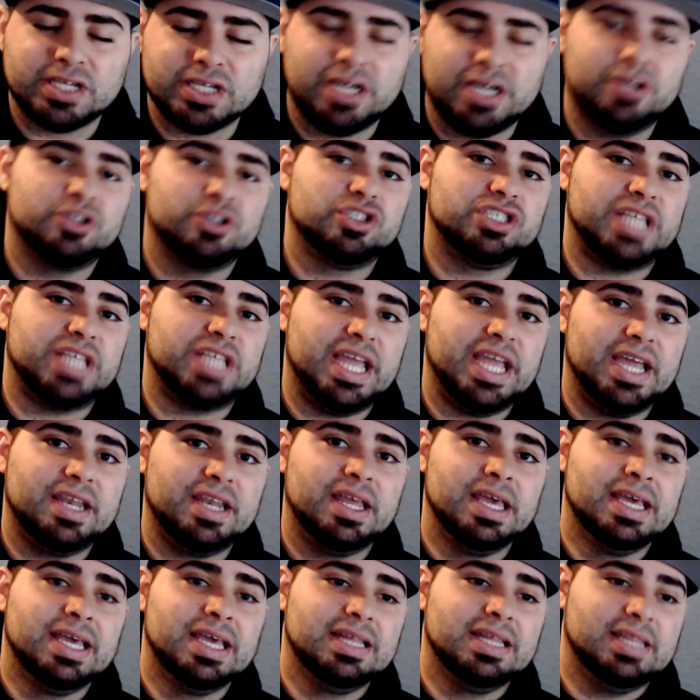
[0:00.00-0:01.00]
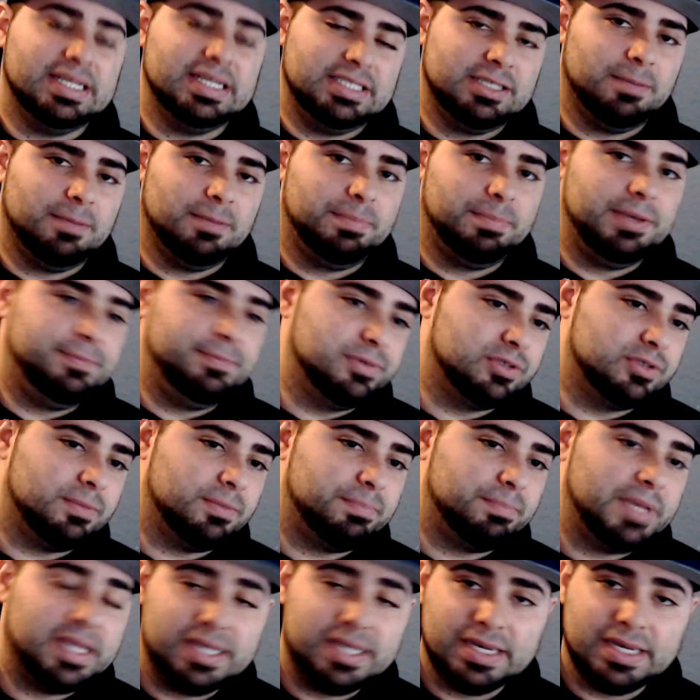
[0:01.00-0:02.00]
I understand that some people's
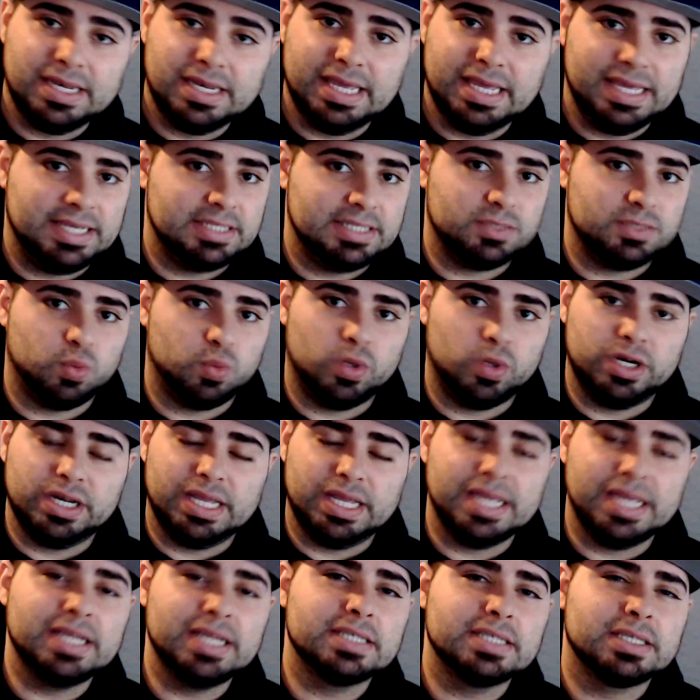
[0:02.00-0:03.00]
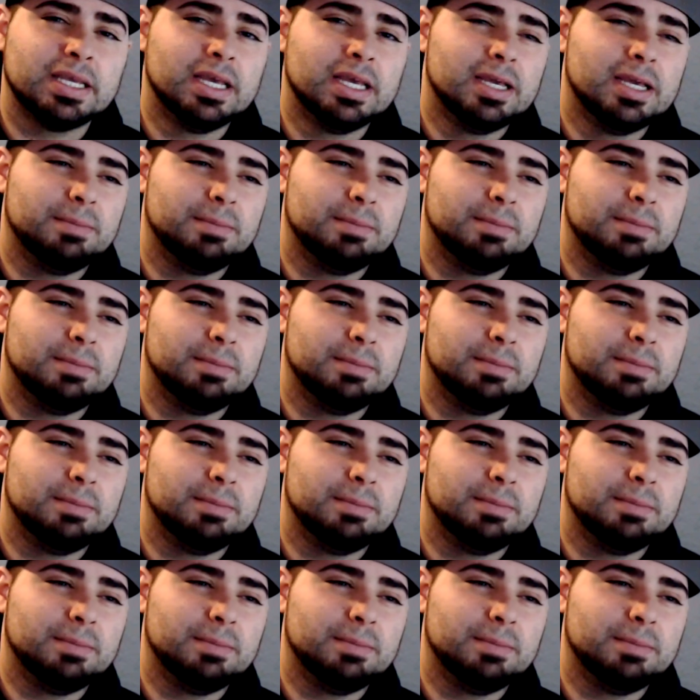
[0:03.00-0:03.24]
opinion is what it is,